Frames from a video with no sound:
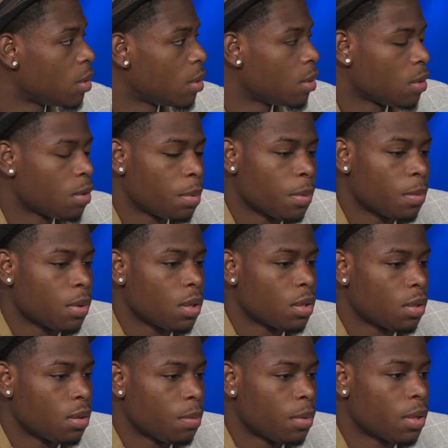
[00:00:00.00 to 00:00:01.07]
or people under
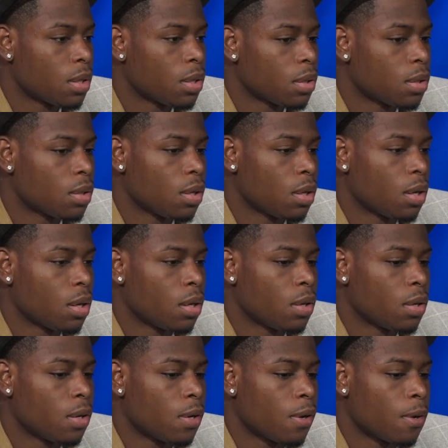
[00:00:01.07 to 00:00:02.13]
the brand. And